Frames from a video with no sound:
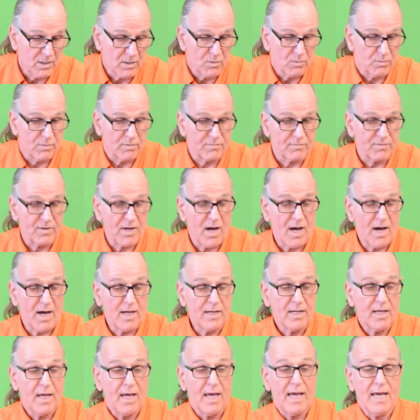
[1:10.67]
We've got
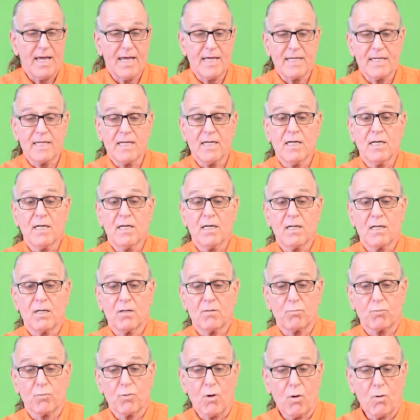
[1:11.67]
a
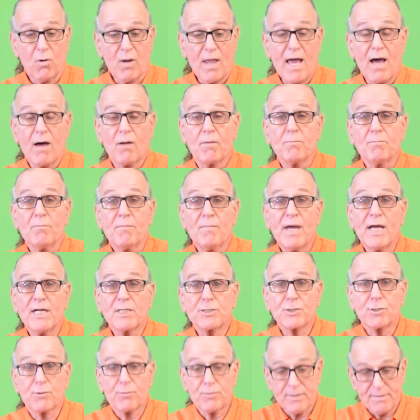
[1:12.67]
rollout
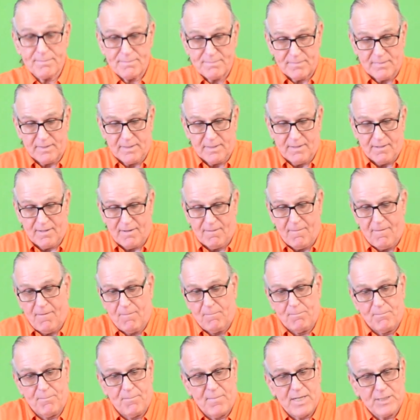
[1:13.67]
measurement,
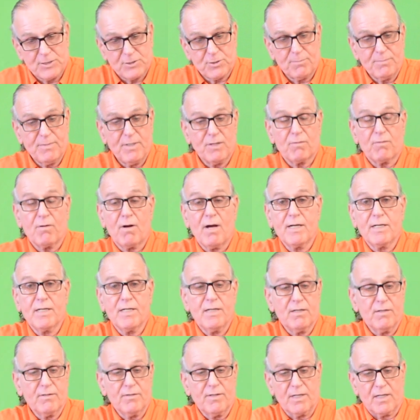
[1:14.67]
measurement right
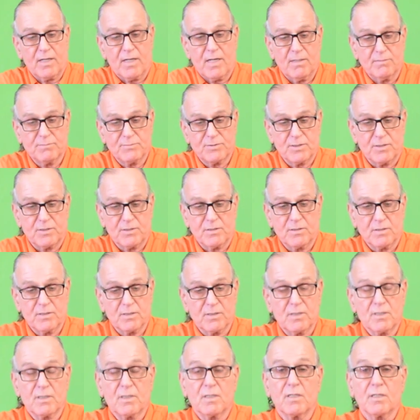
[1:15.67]
here that comes in
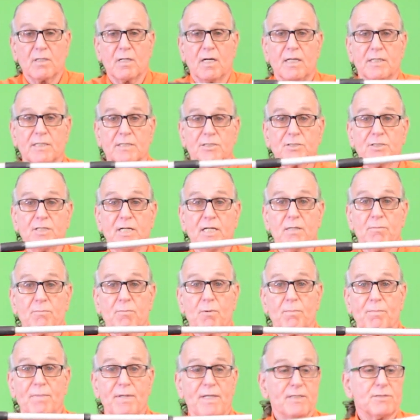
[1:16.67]
an
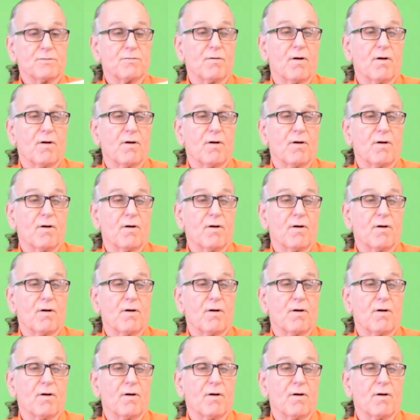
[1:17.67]
extendable piece